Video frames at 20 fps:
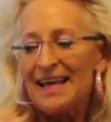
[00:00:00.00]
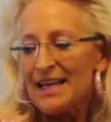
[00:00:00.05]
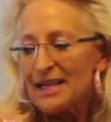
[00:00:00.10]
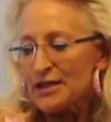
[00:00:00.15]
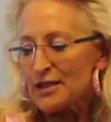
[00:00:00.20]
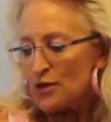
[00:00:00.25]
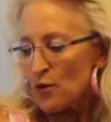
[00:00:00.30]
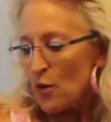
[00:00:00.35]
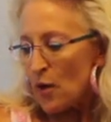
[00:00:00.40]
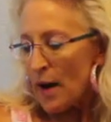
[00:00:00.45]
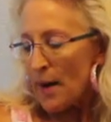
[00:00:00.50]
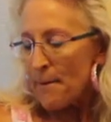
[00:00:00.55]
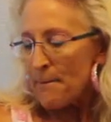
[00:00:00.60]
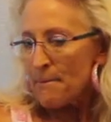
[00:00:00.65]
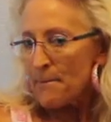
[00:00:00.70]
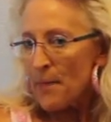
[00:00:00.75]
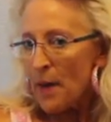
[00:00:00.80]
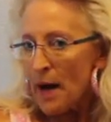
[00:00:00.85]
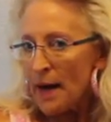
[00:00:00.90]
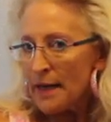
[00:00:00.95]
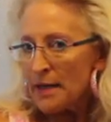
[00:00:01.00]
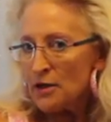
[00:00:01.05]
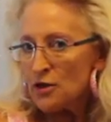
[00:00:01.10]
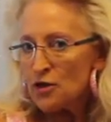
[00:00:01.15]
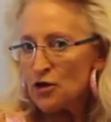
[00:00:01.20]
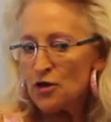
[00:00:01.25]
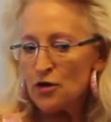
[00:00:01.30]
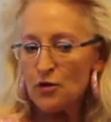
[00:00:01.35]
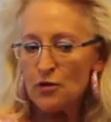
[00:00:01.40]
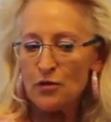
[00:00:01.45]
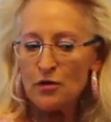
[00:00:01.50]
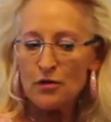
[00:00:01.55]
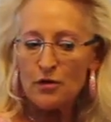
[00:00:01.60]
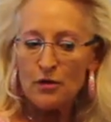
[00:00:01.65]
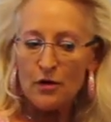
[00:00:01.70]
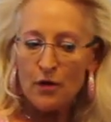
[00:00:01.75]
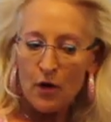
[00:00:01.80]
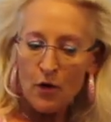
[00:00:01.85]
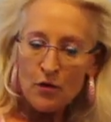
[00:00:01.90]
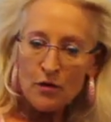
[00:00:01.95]
So I might choose
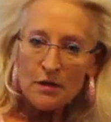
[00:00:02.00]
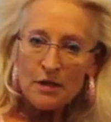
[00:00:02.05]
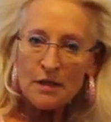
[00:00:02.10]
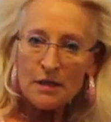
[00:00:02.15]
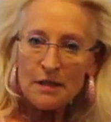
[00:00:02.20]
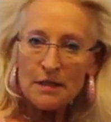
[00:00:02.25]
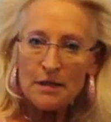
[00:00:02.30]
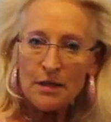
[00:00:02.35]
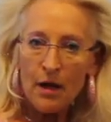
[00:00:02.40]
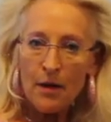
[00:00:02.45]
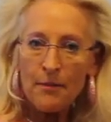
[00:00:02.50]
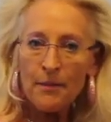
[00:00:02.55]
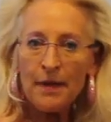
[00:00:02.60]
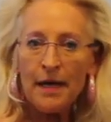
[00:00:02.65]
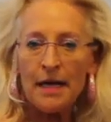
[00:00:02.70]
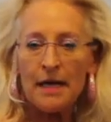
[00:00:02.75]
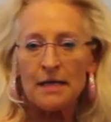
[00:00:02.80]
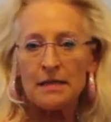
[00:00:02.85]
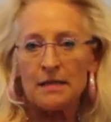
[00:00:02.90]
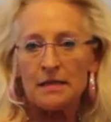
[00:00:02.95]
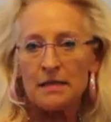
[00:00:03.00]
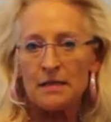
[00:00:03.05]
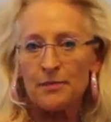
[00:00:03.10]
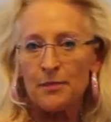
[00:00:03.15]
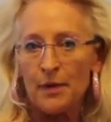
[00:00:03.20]
those in some cases,